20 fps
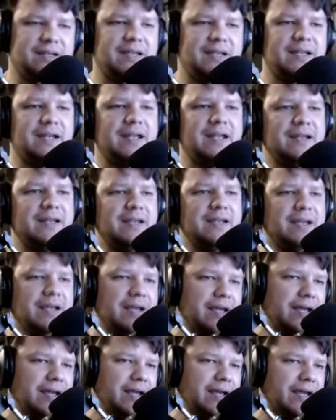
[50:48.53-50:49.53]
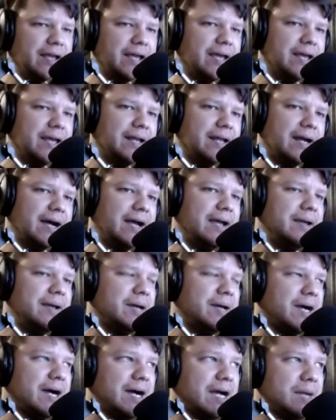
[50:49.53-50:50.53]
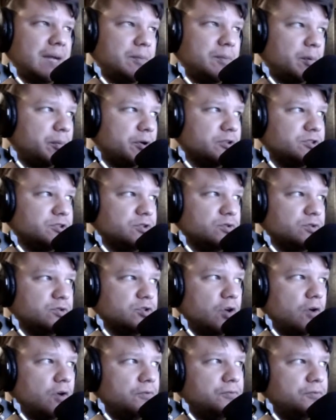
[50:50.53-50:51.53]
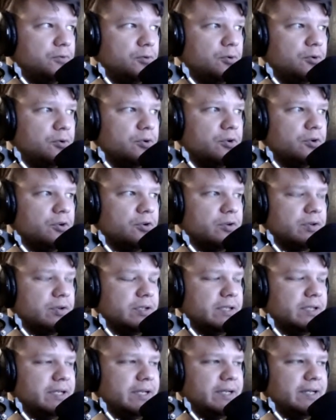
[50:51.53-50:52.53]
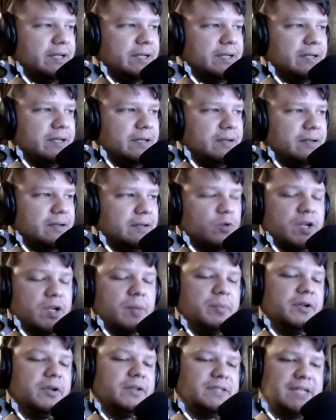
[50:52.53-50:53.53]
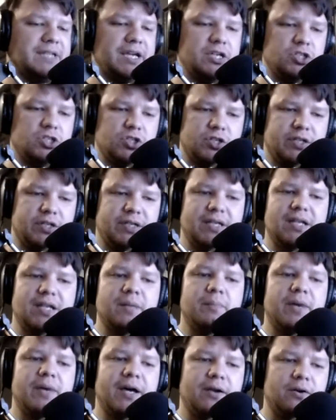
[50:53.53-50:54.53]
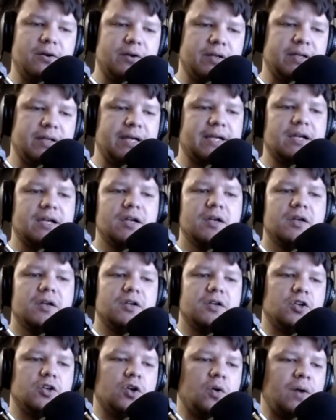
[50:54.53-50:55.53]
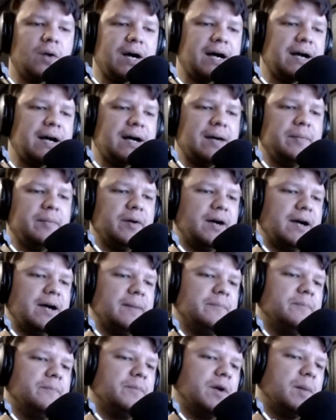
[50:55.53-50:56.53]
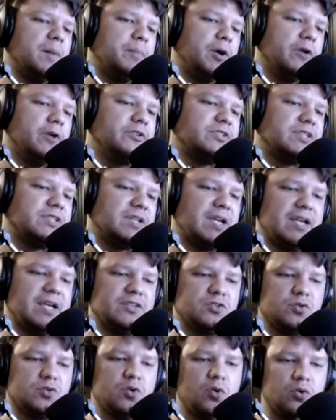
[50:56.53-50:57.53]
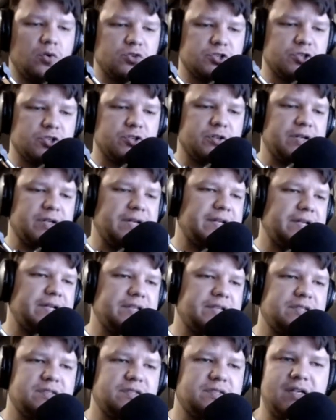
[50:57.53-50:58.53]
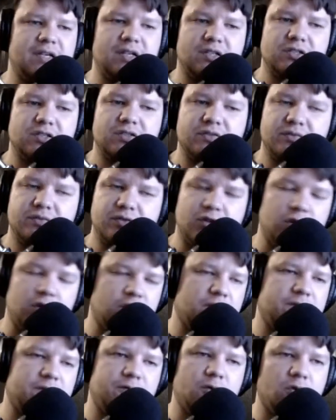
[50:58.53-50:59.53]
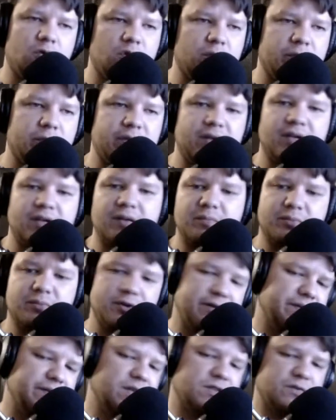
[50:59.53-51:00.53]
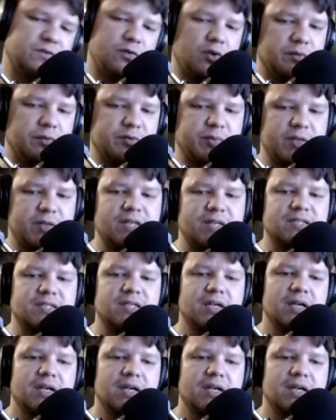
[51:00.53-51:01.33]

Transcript: And, and, and I I'm a person who's all for uh, rehabilitation and getting better and like you know I, I'm I'm opposed to cancel culture and its in its current form and in previous forms because